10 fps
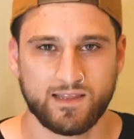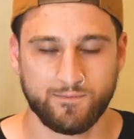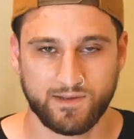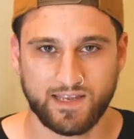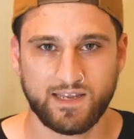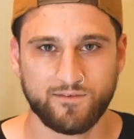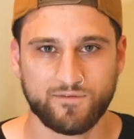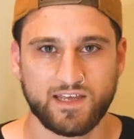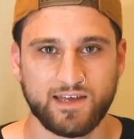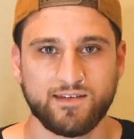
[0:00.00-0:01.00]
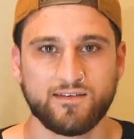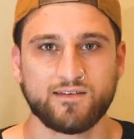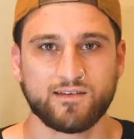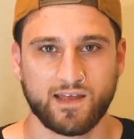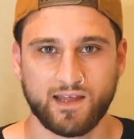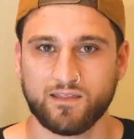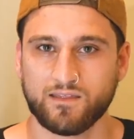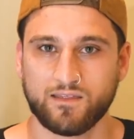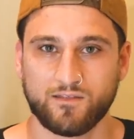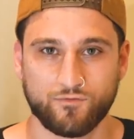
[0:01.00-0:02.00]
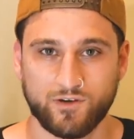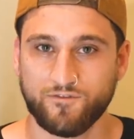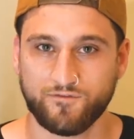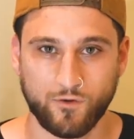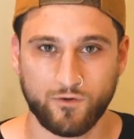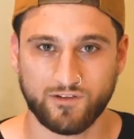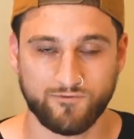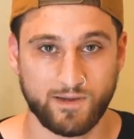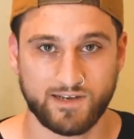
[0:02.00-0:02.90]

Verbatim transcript: the beginning of the end and the real fall of